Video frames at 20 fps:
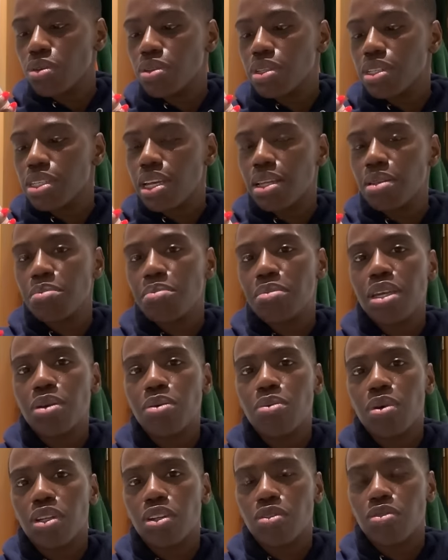sent me
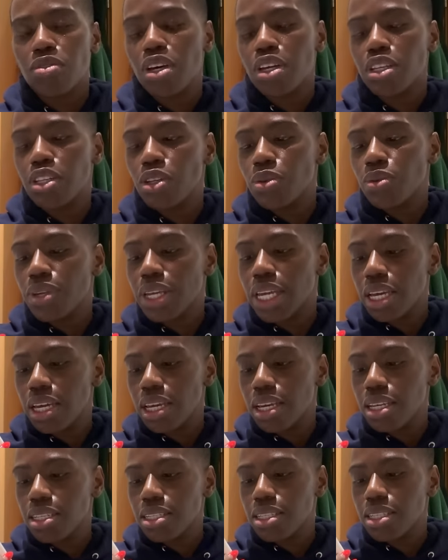one of her new
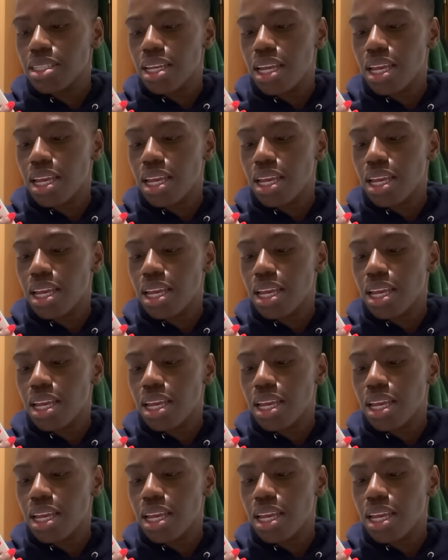kits,